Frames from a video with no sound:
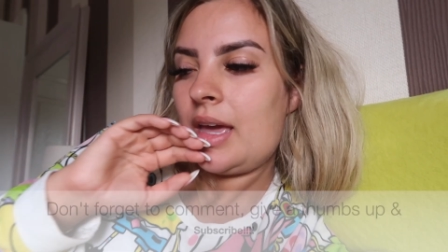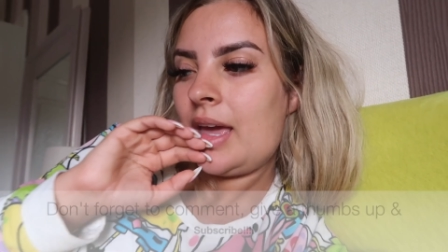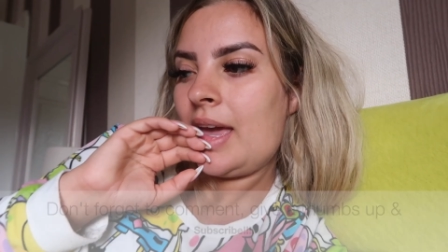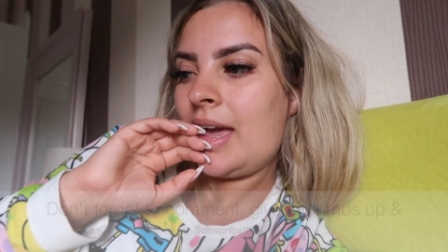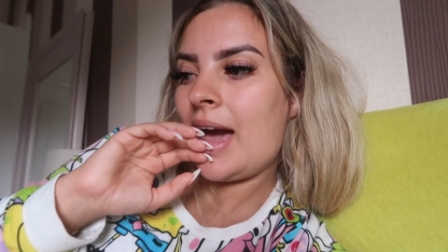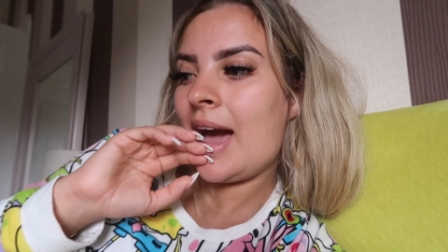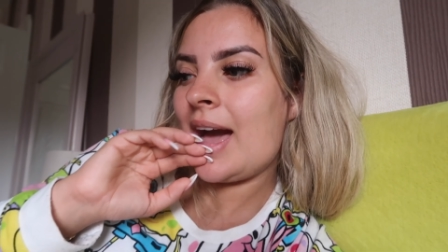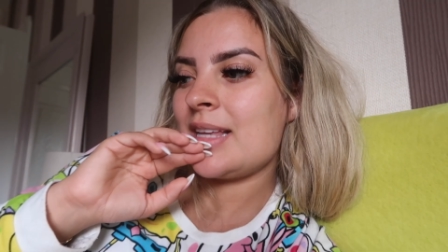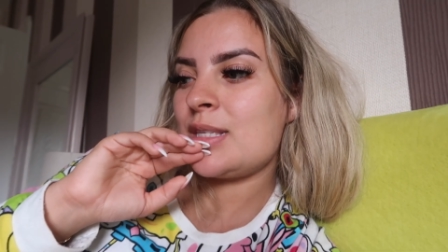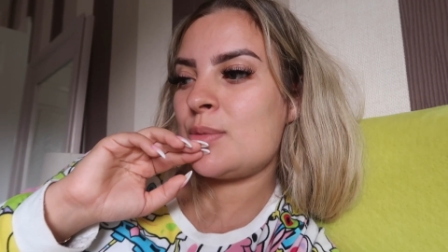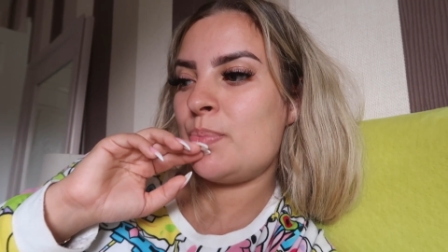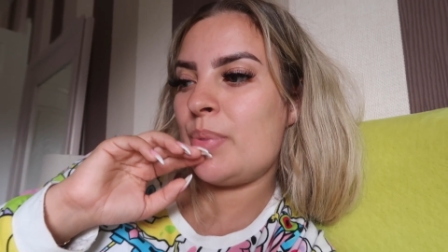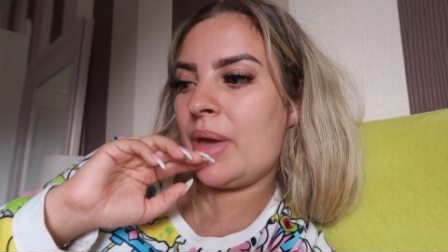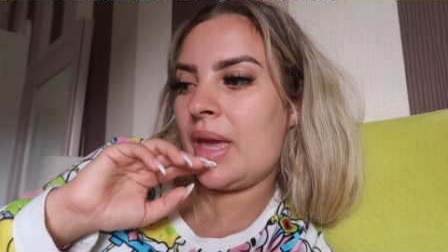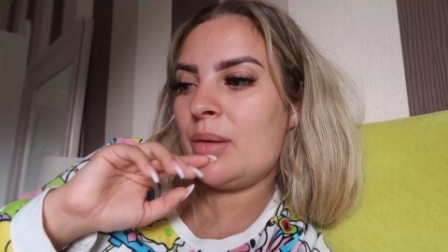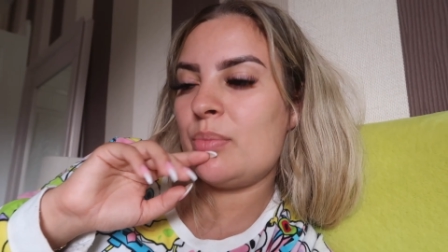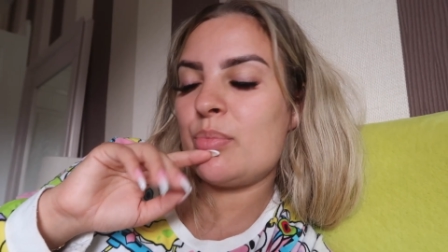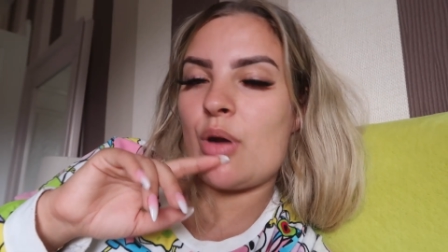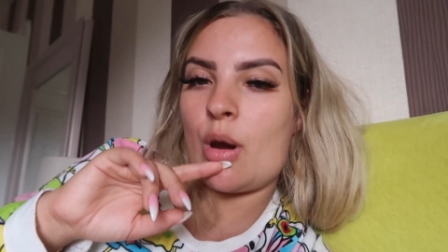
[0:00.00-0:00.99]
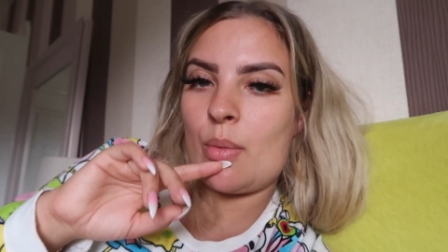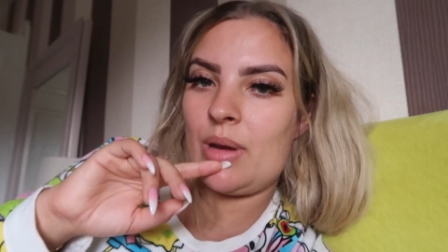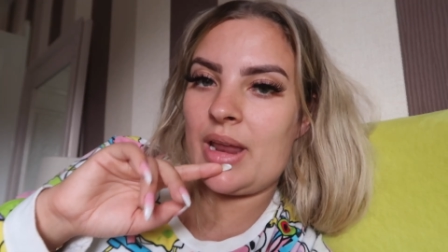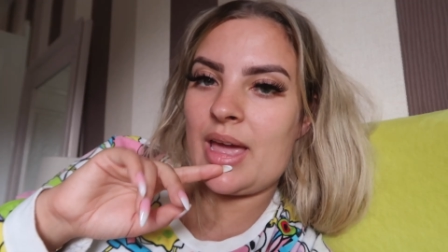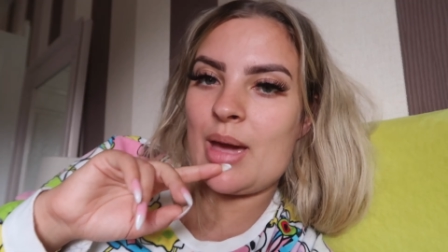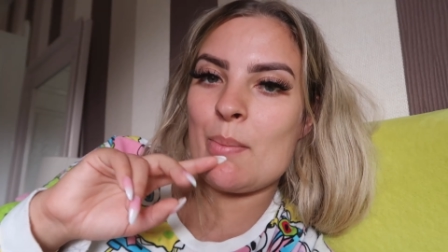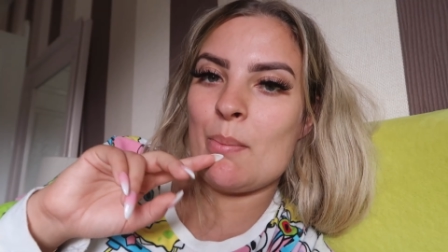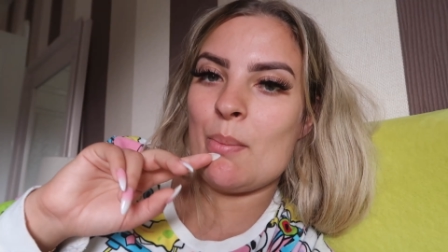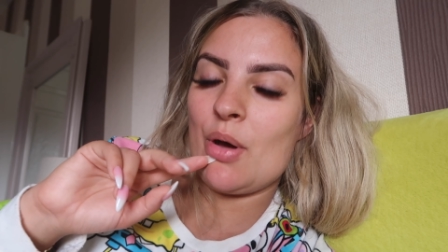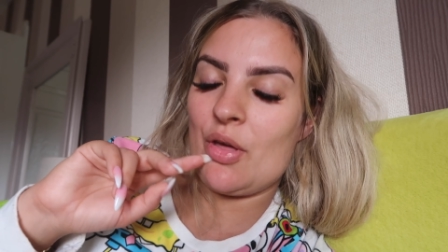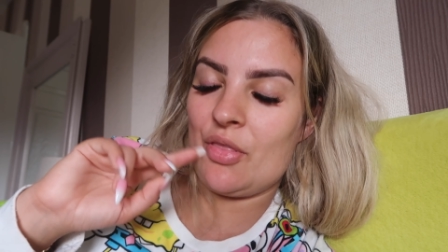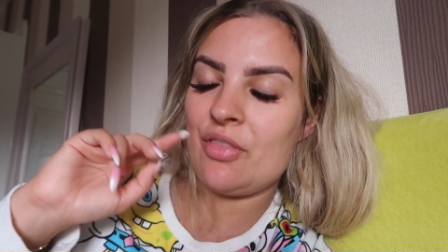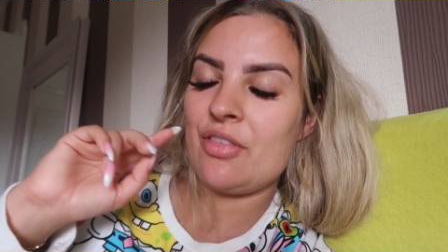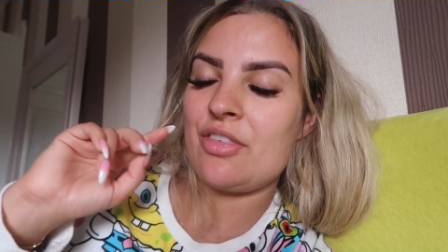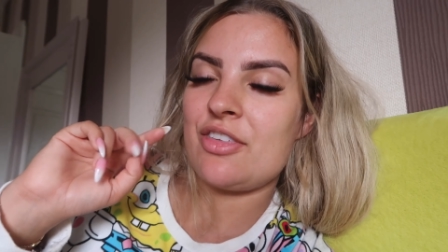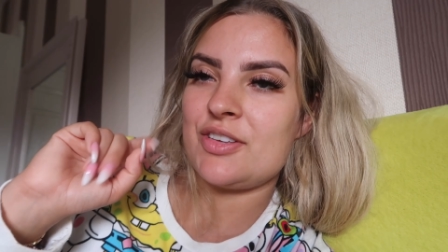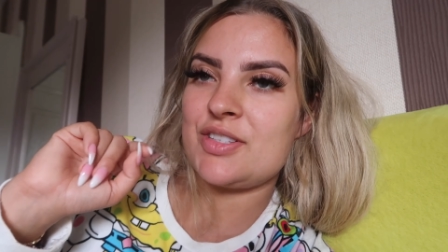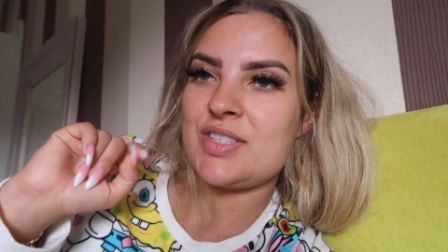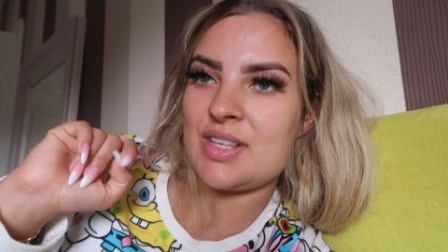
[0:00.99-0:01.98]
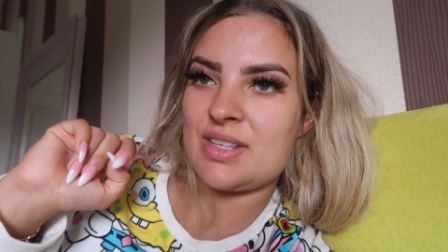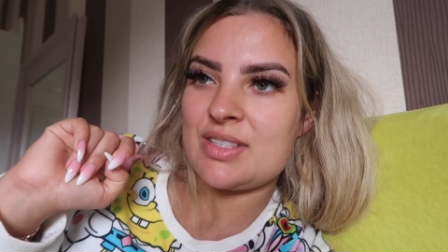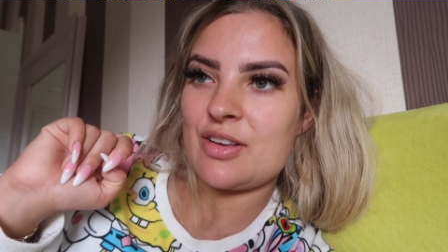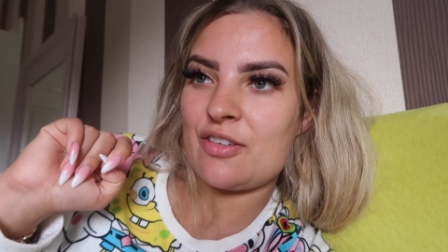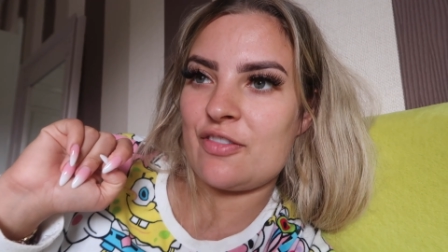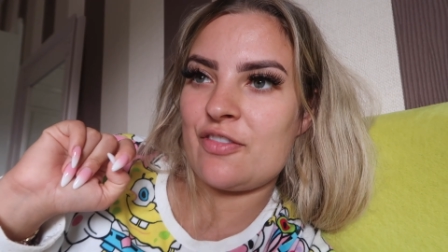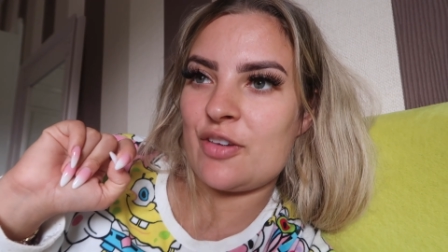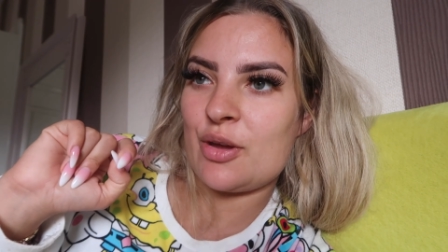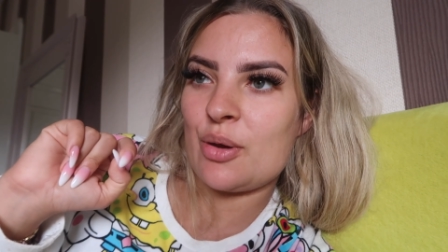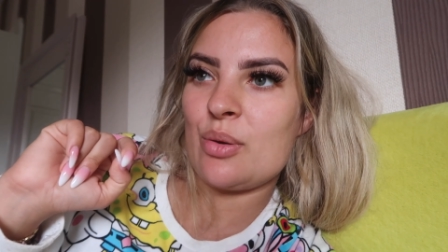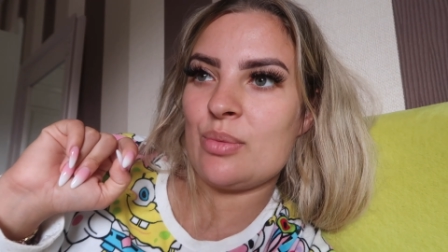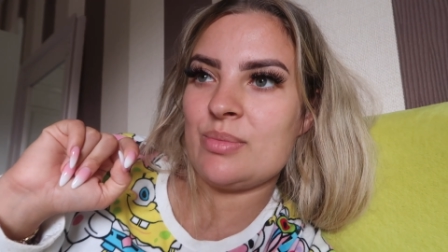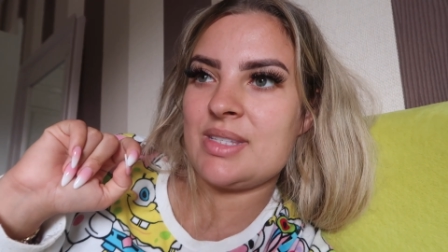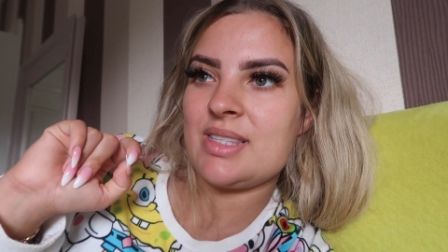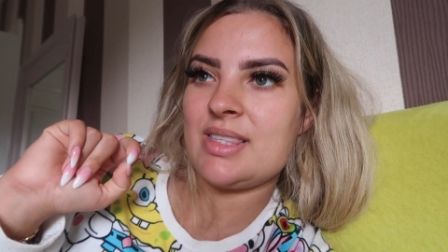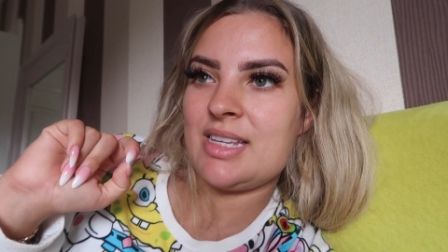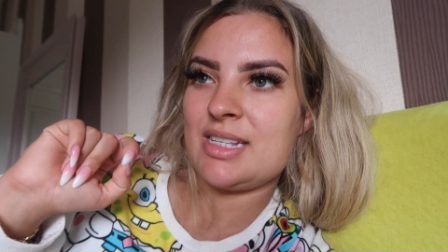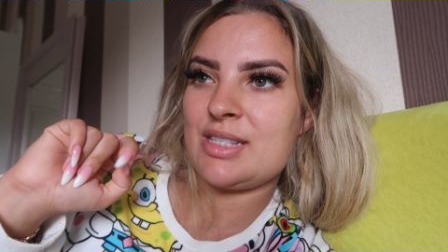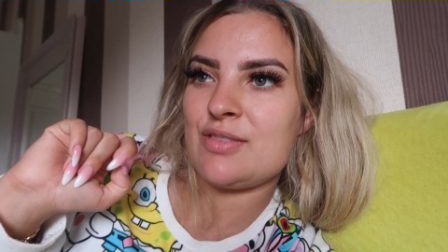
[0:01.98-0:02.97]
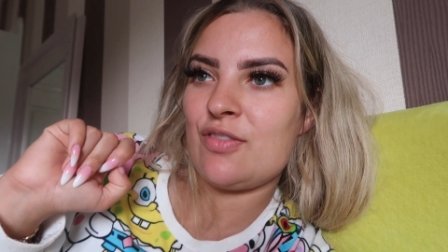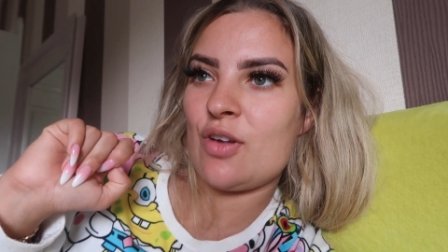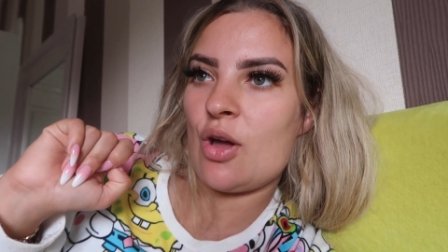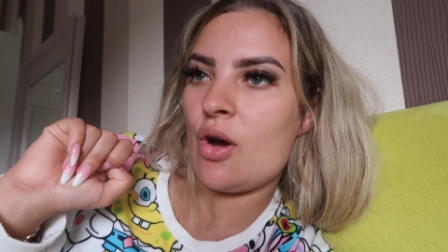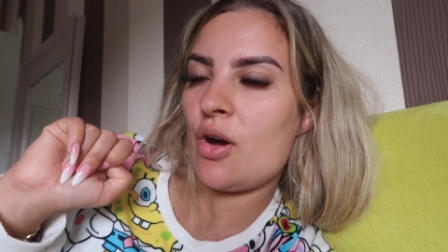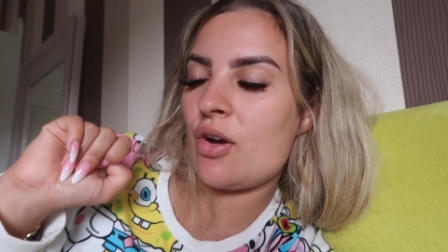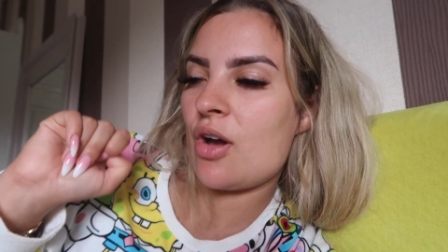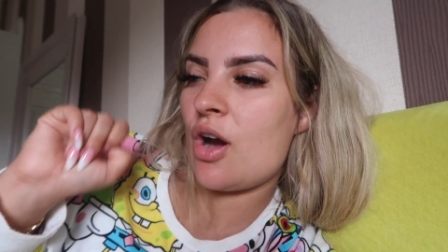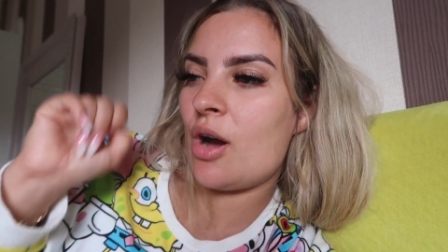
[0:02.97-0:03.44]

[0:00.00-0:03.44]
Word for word: It has been probably a month since I filmed this vlog.